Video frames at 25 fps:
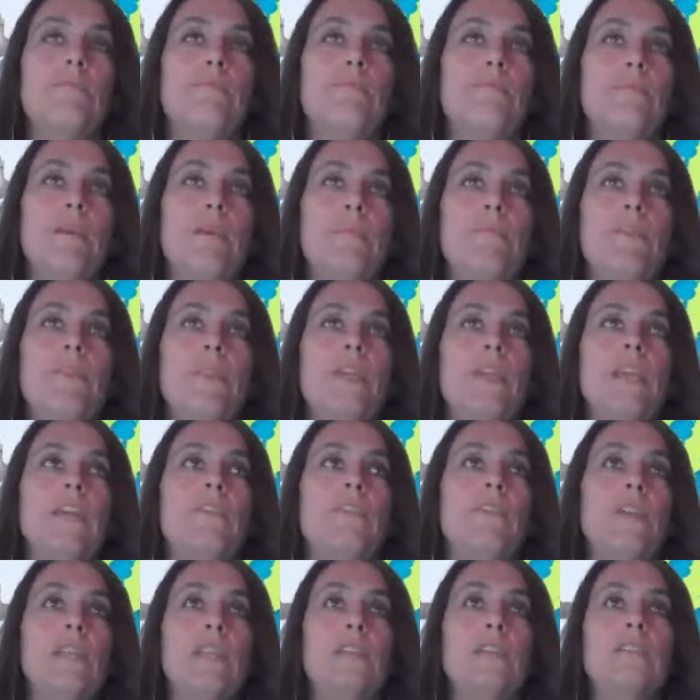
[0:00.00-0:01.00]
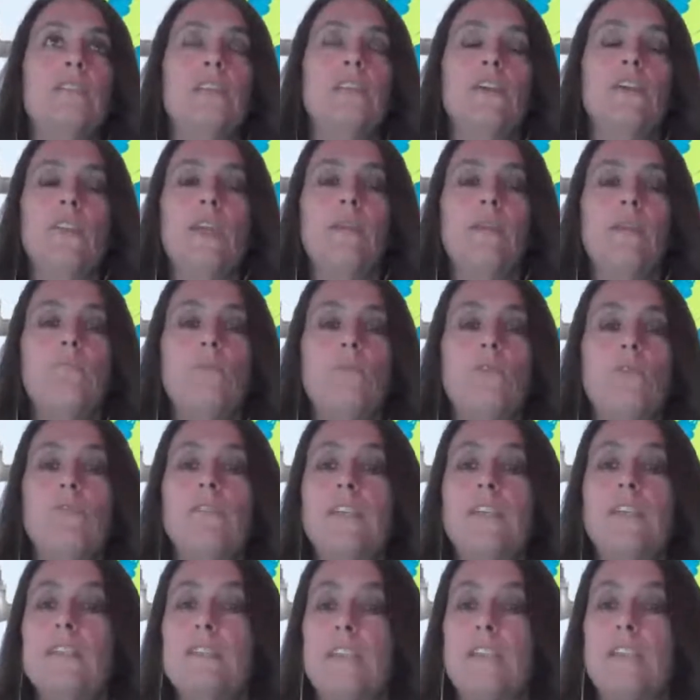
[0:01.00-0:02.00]
people think of it until they move
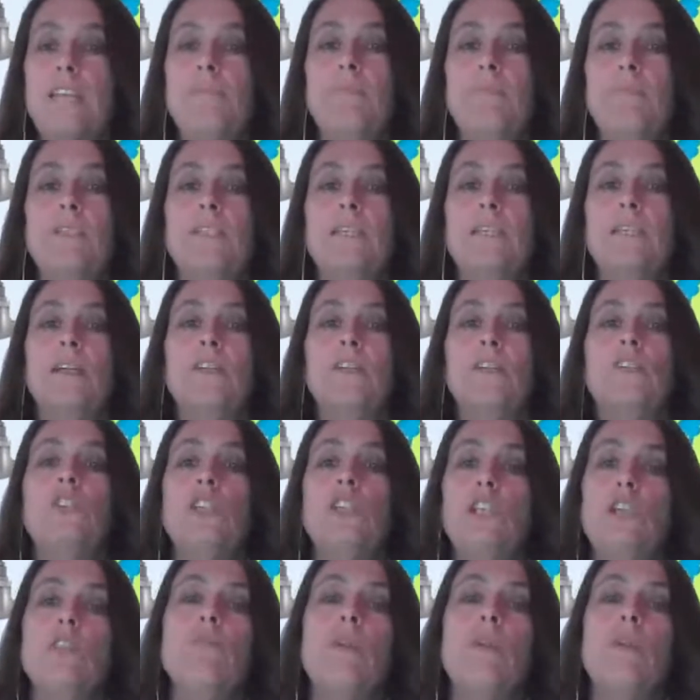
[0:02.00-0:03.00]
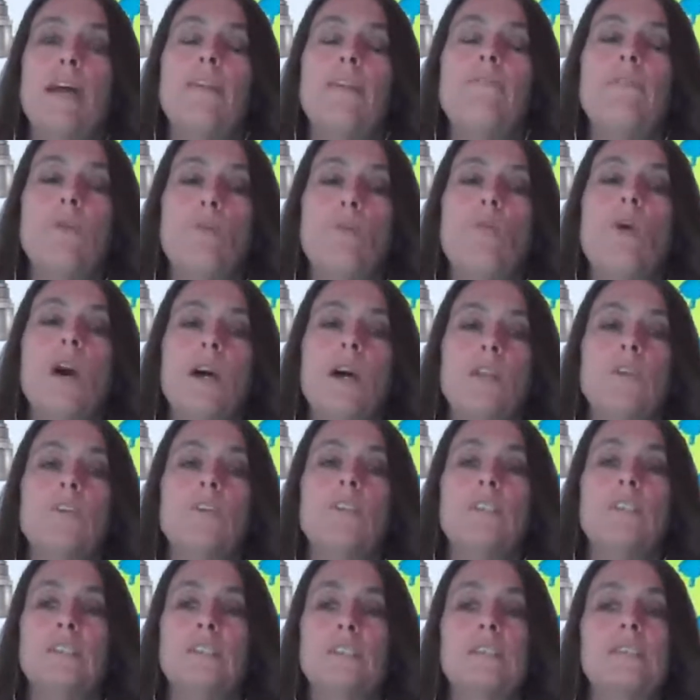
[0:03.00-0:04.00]
in type of deal. Do you have the water
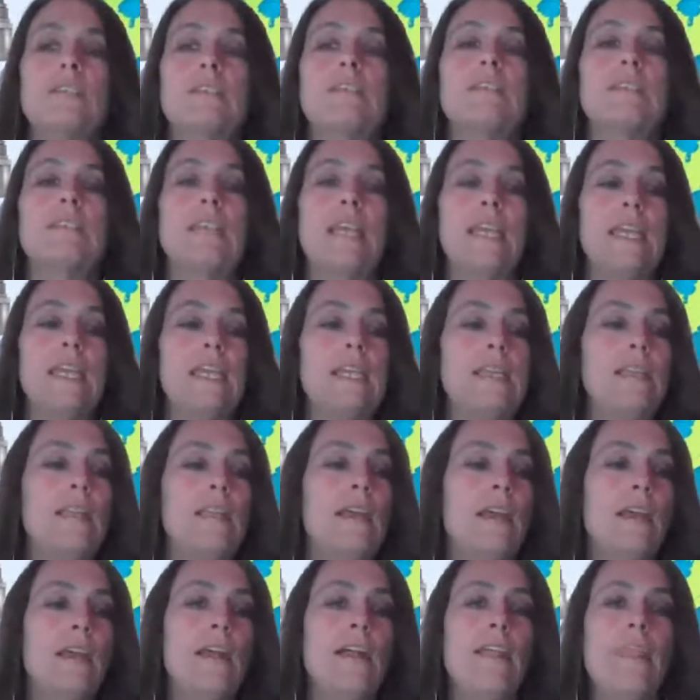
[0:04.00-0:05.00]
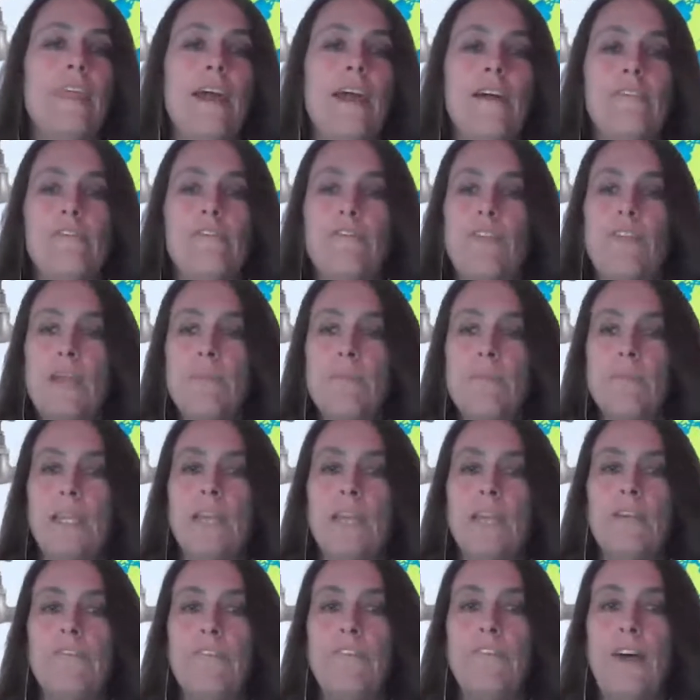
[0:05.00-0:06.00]
to sustain that family
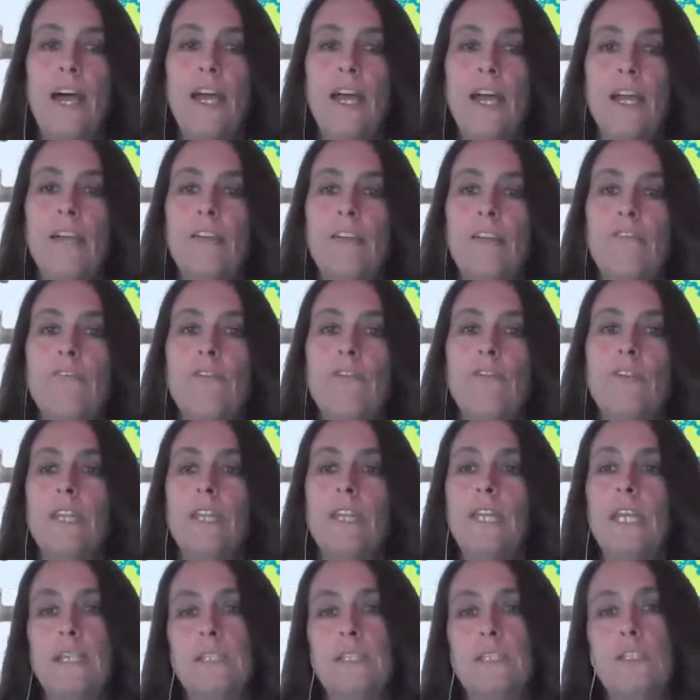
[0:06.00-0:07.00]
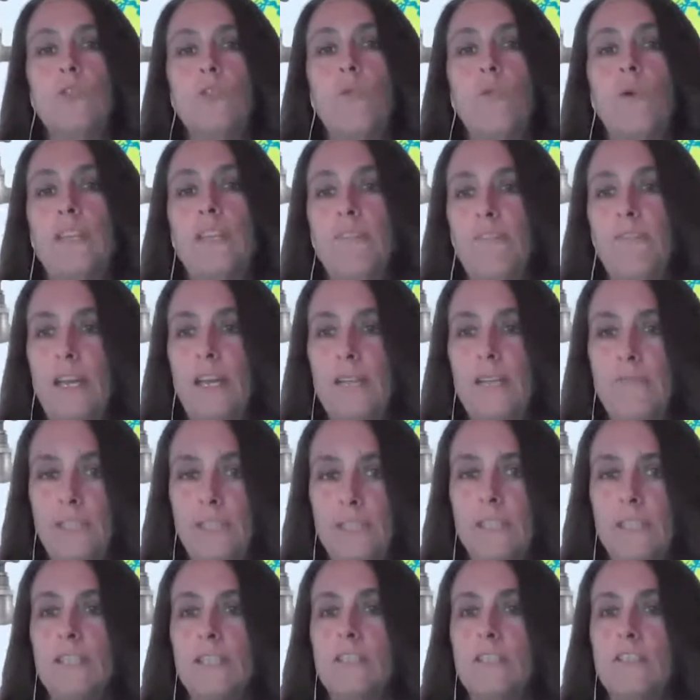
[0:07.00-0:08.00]
of 5 for the next 25
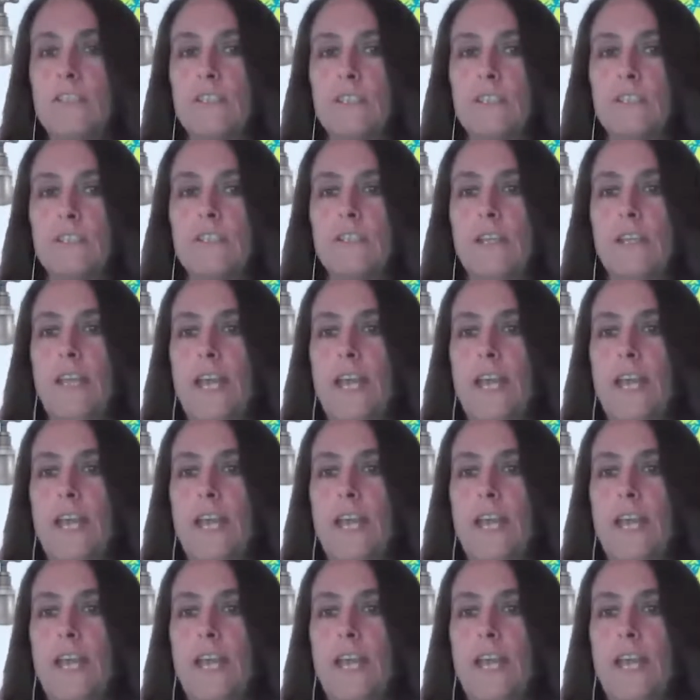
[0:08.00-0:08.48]
years?